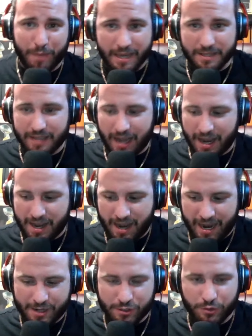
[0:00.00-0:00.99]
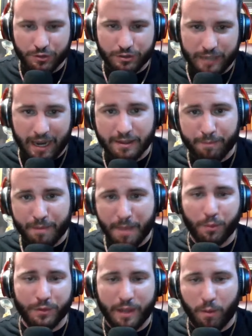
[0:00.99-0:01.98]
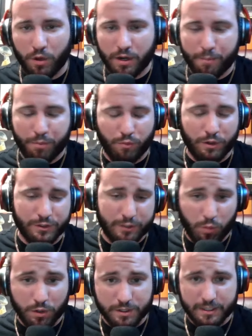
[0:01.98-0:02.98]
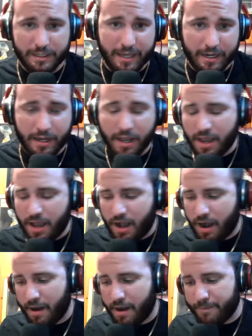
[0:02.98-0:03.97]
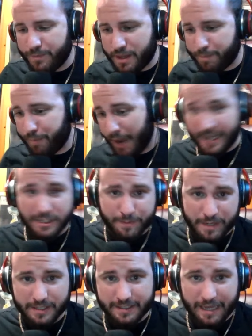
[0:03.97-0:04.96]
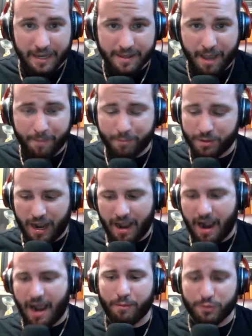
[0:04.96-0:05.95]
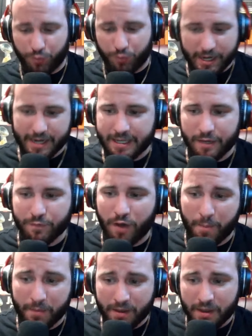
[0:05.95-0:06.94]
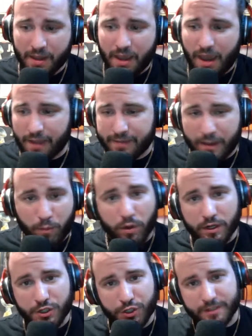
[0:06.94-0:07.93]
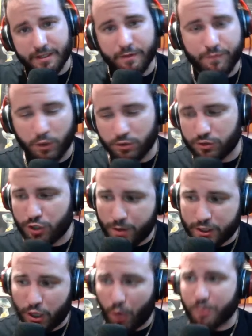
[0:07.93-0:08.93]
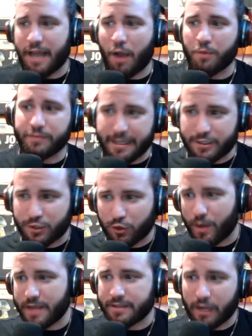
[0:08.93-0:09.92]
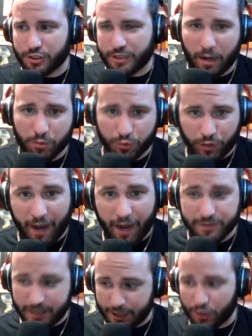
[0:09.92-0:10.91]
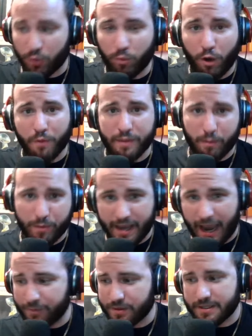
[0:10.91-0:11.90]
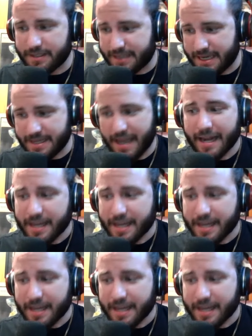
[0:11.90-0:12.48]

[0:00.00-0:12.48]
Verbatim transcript: pace, I, I understand the people that want to put Russell Wilson in. Um, it pains me to say that, but I, I was ready to give up. And then what does Justin Fields do? He goes out and leads three touchdown drives in a row that we haven't seen